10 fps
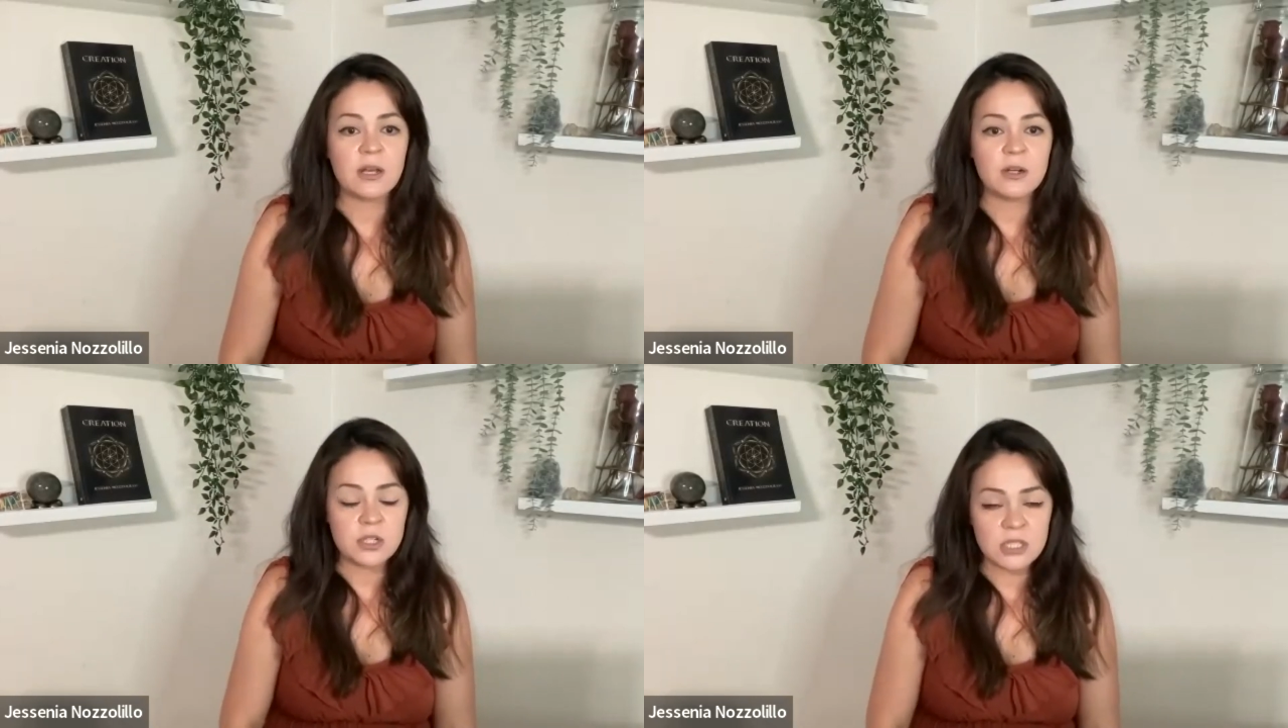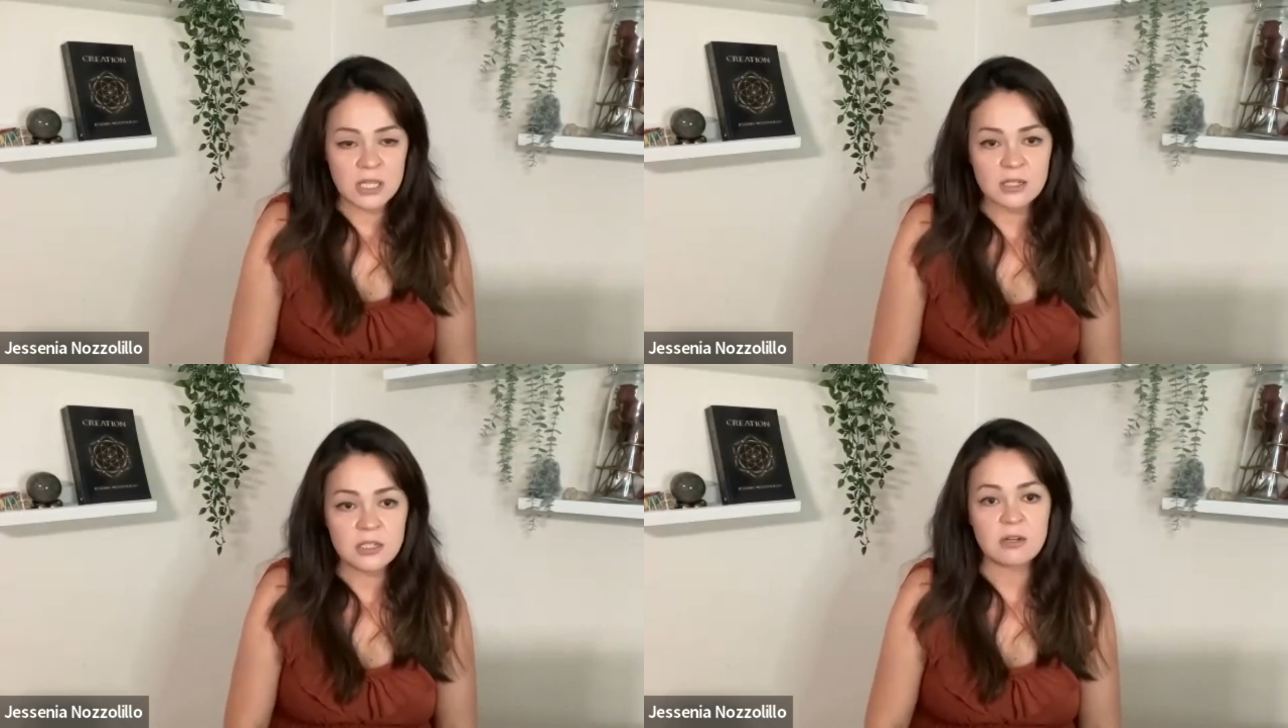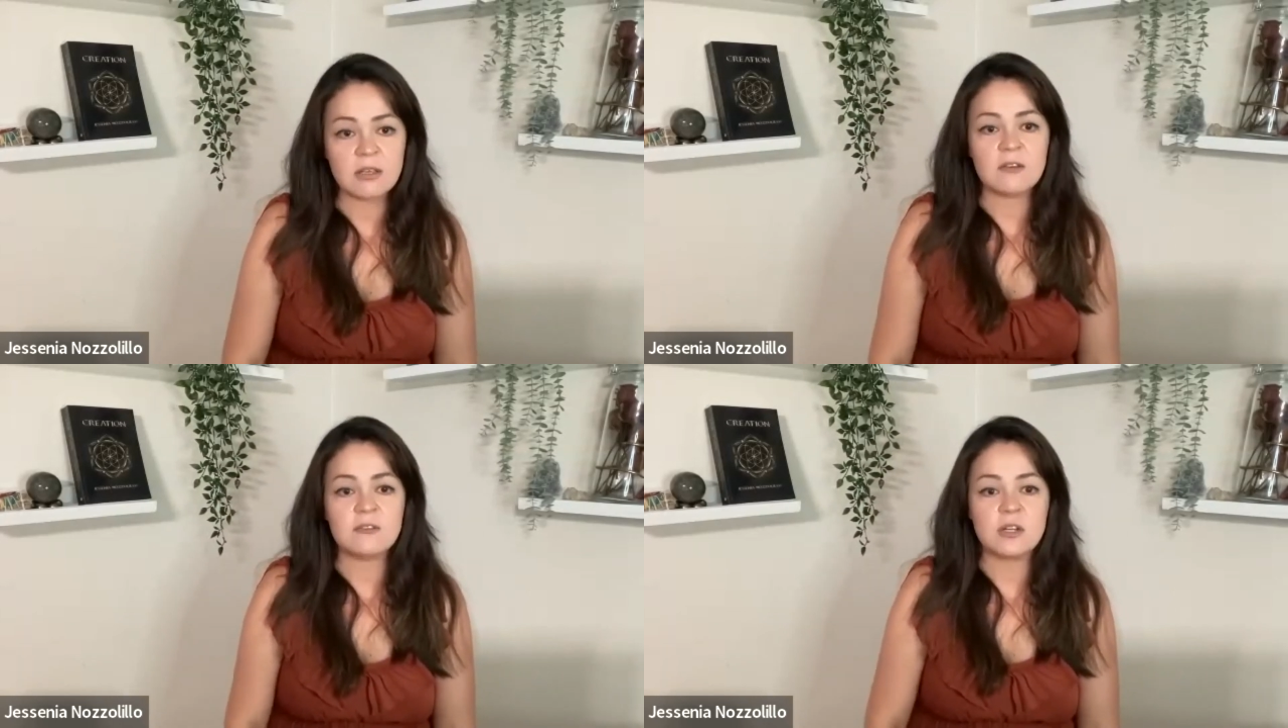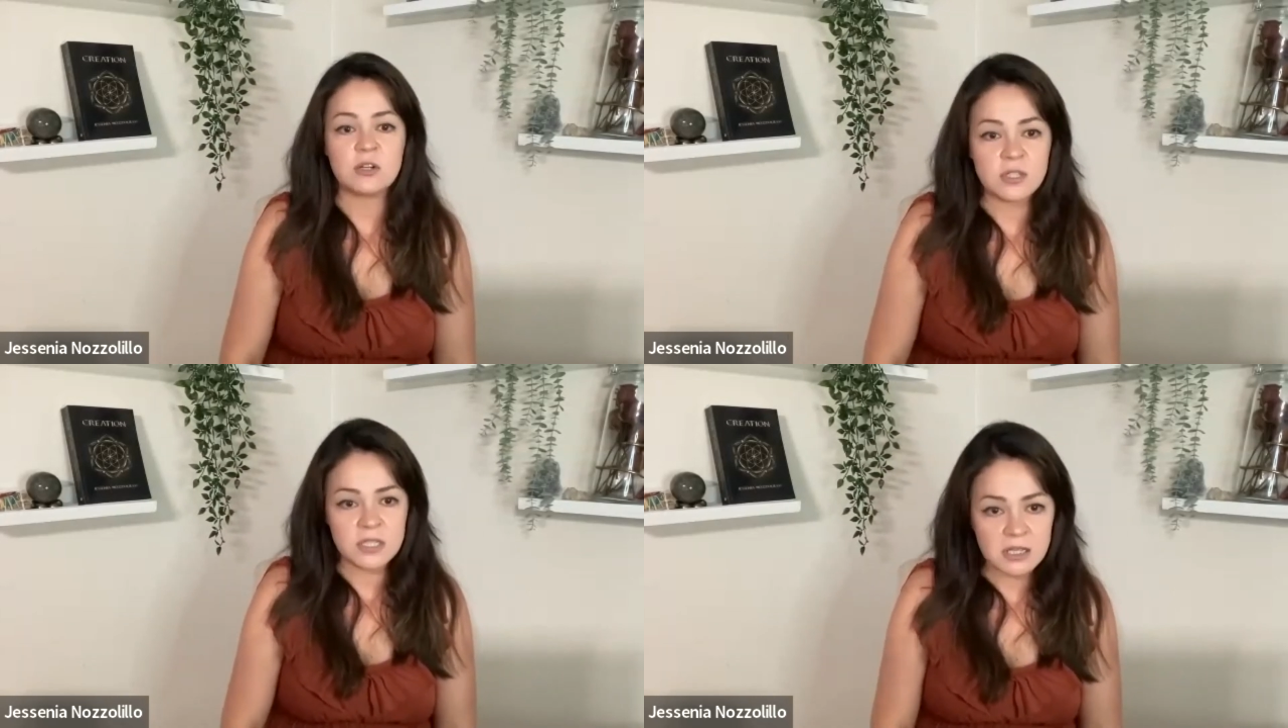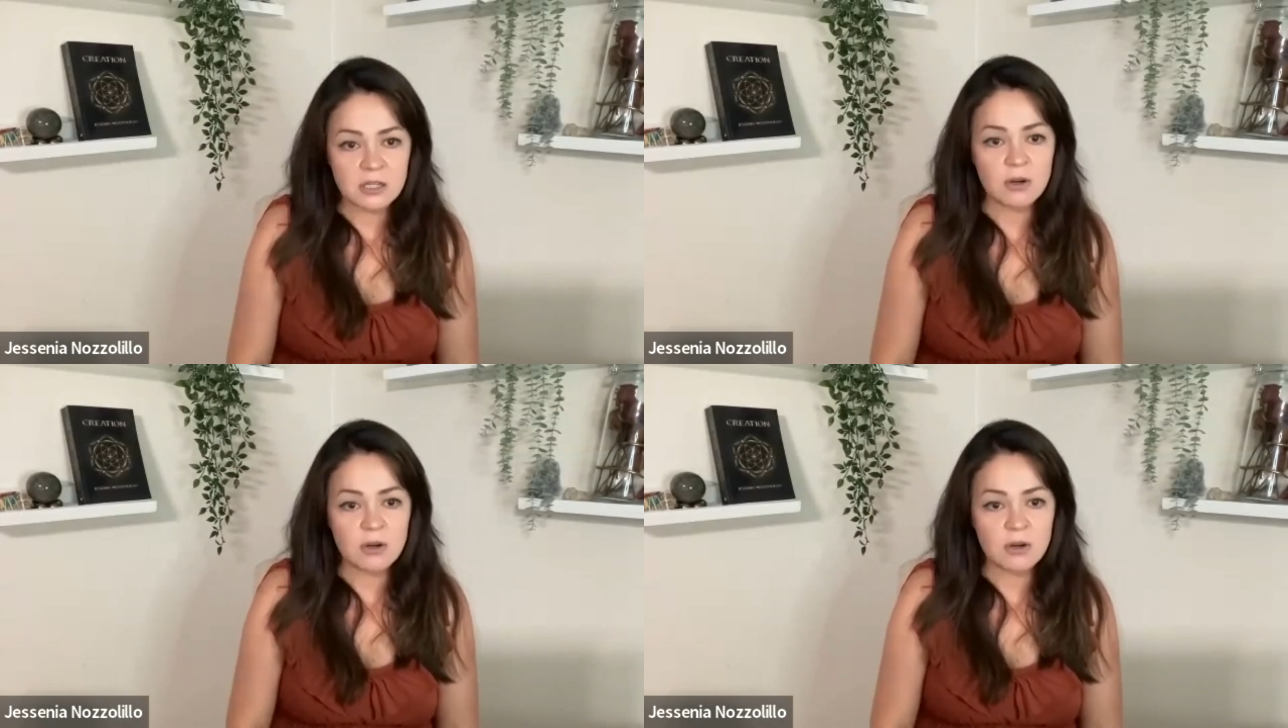understand their gifts, understand